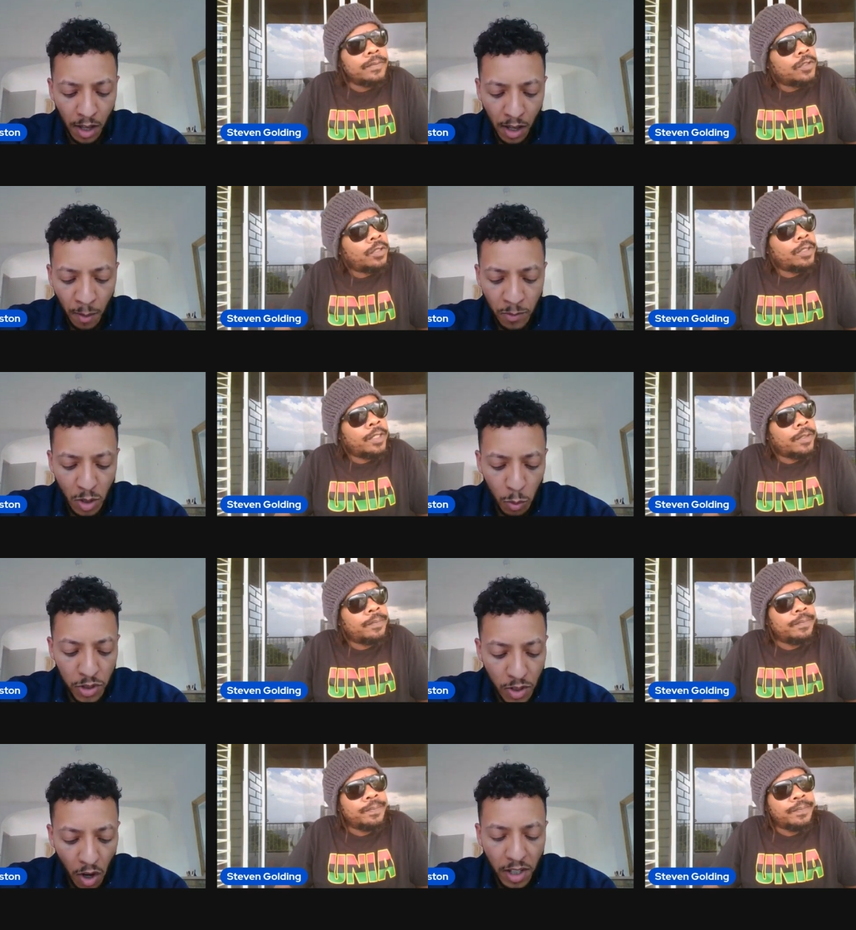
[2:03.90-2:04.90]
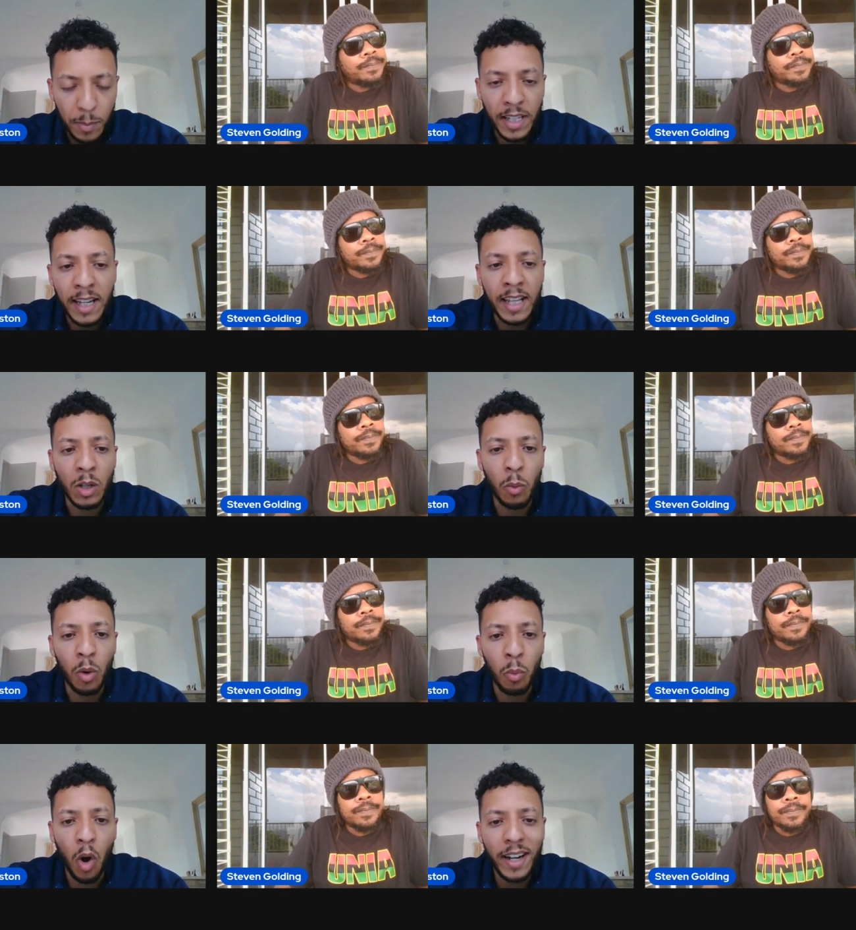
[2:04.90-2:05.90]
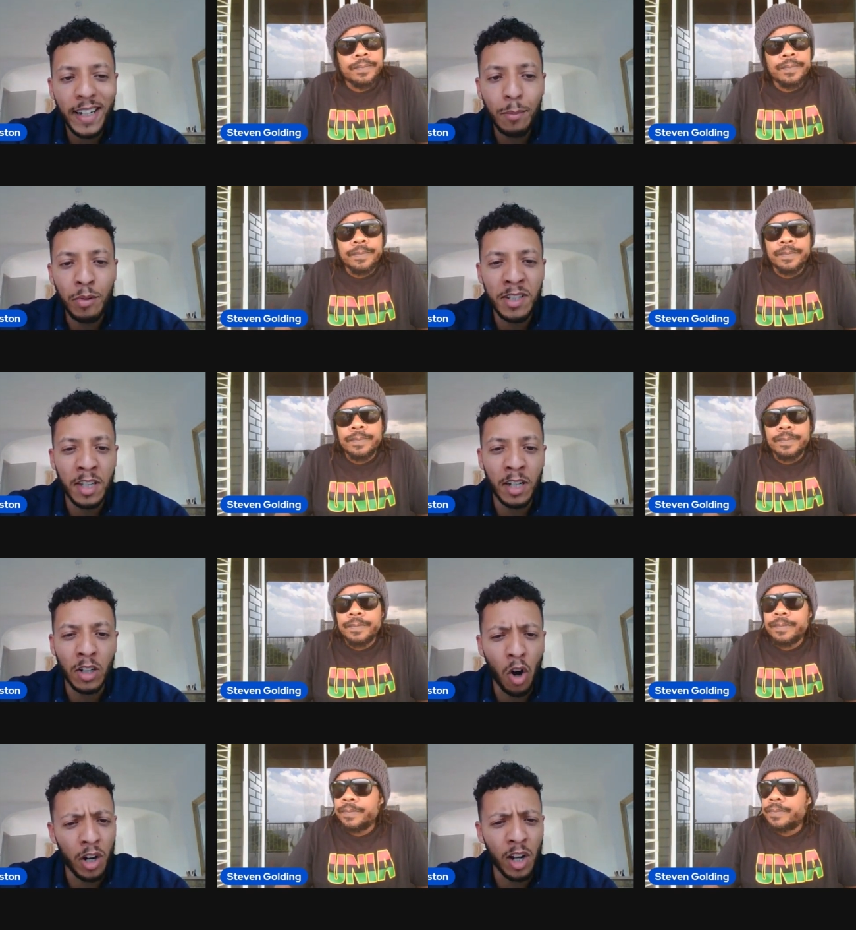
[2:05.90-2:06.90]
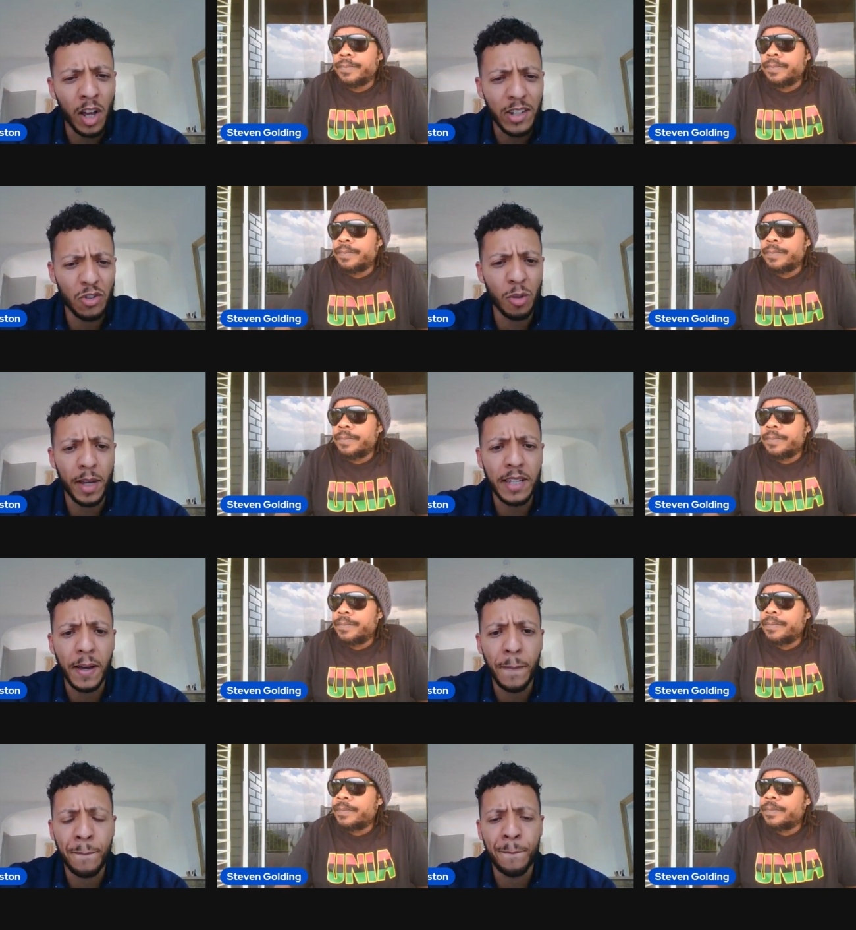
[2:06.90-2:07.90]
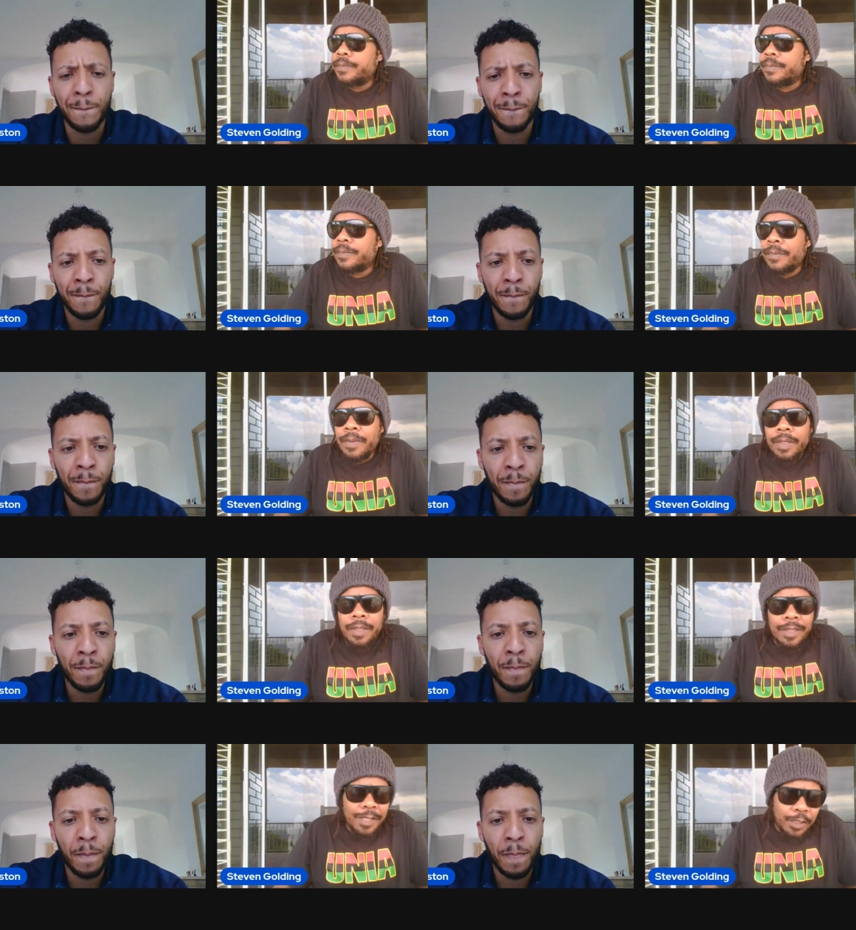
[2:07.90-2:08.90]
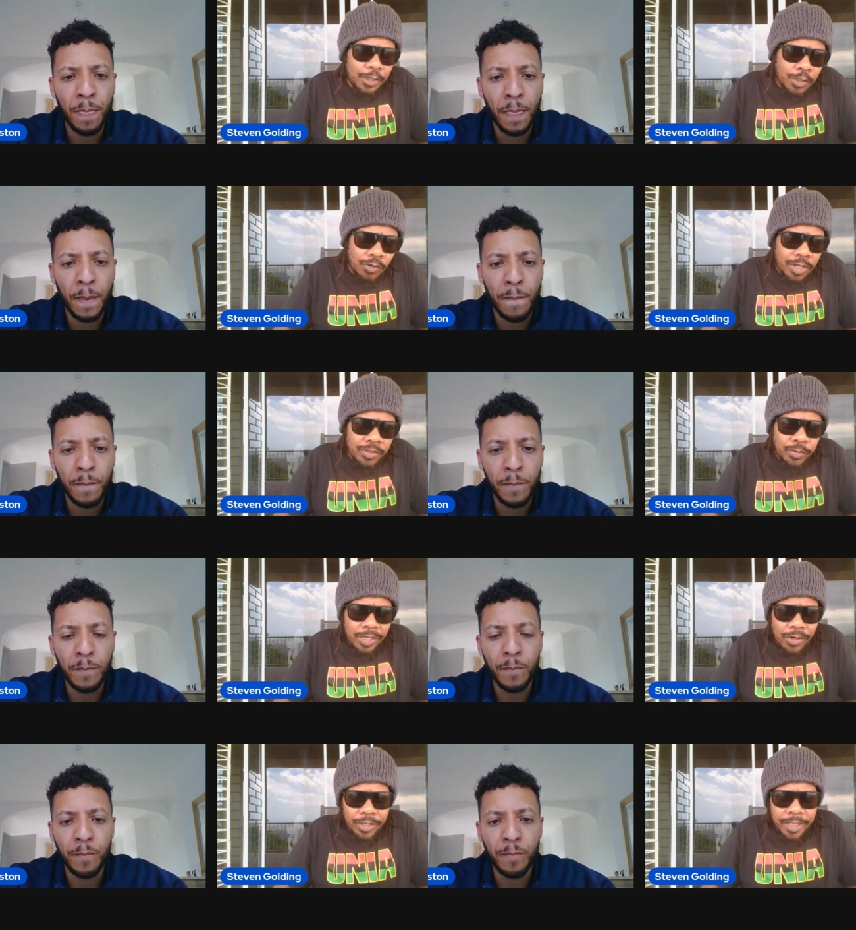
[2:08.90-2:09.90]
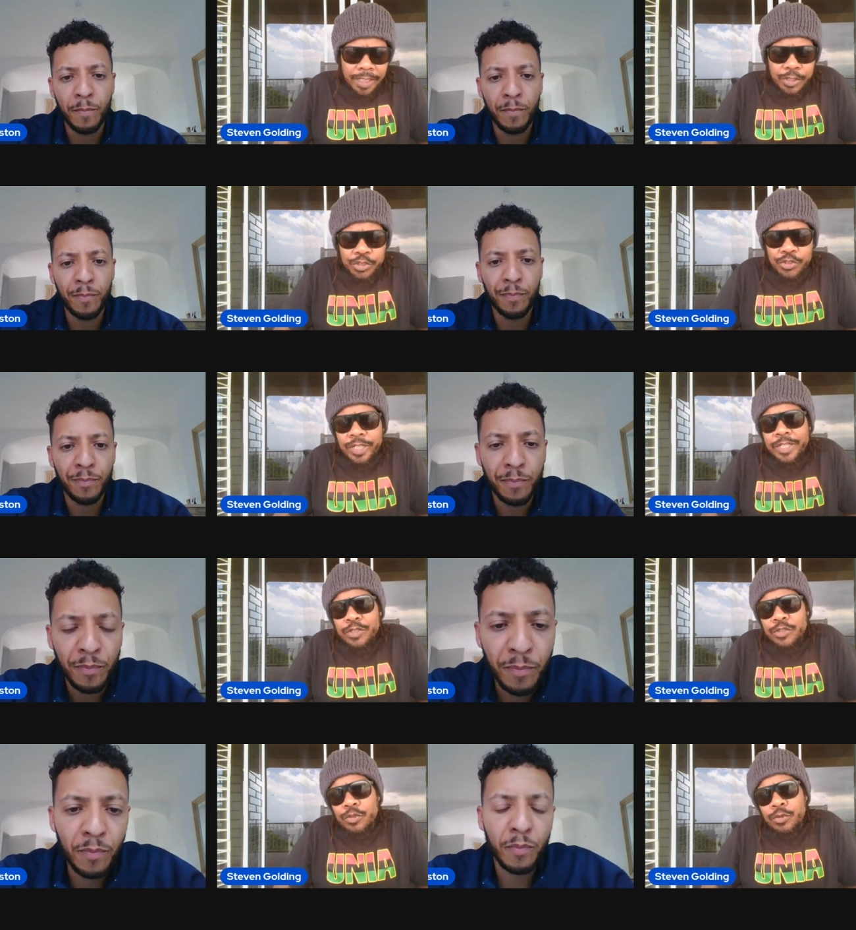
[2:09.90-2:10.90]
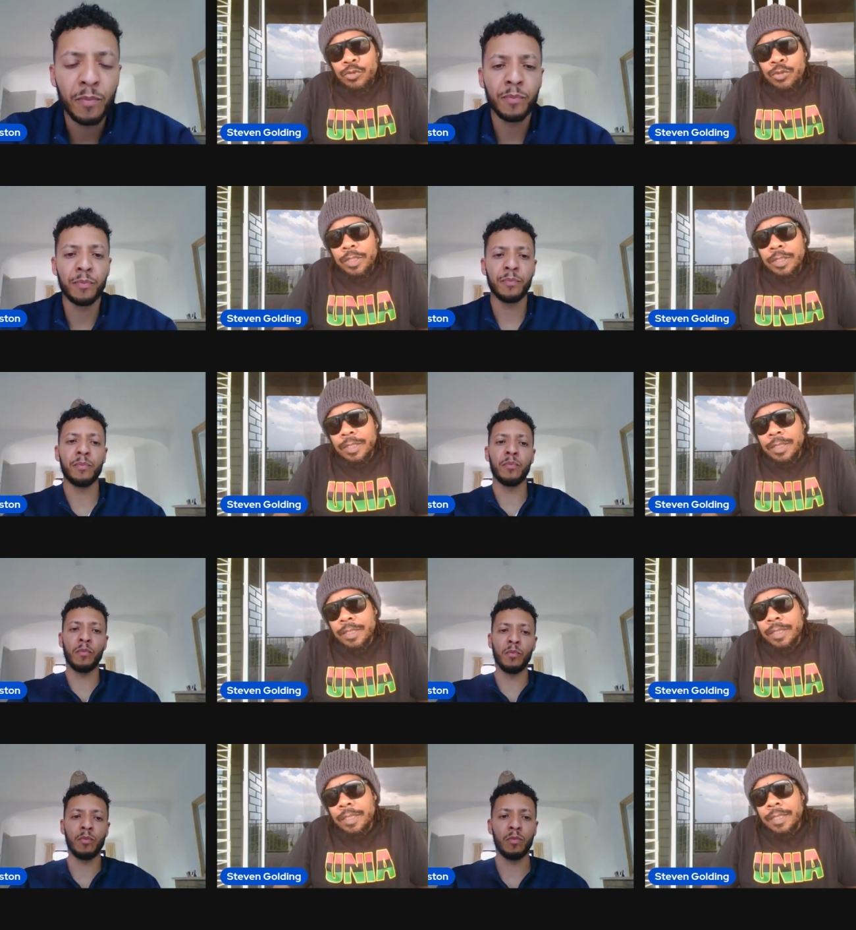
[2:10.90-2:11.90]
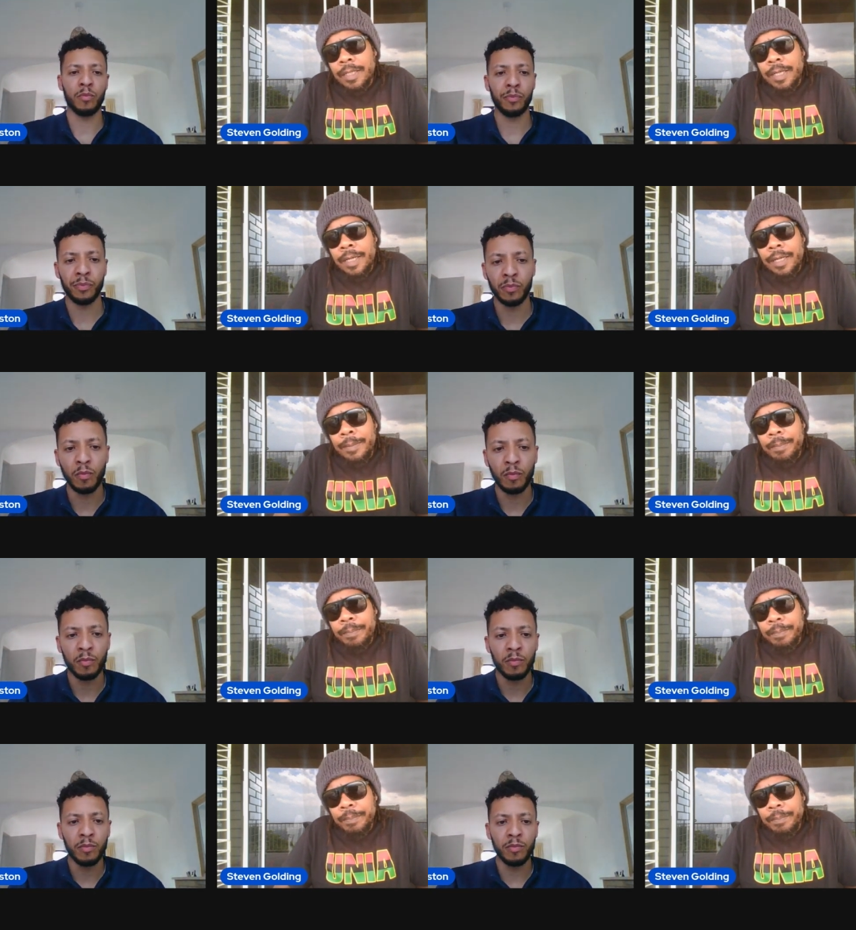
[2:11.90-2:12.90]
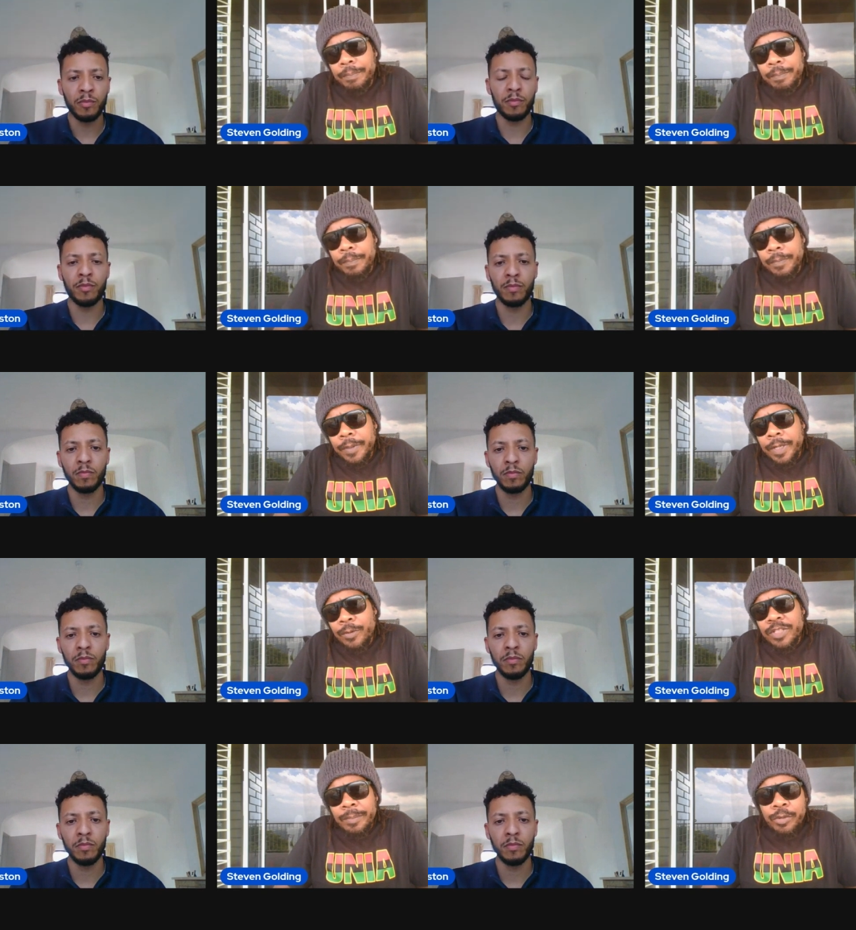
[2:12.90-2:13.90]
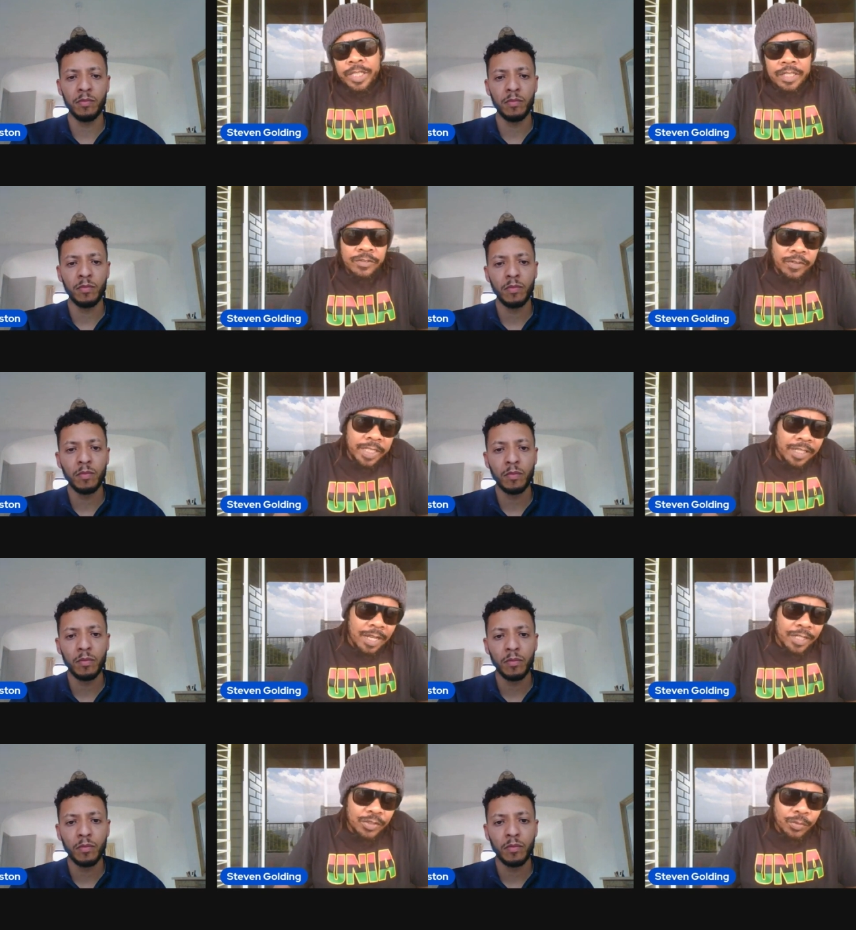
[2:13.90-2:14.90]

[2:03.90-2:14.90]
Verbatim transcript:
Speaker 1: Um, so we'll start at the beginning. Why did Britain colonize Jamaica?
Speaker 2: You know, as we learned the history in school, um, there was a British fleet on its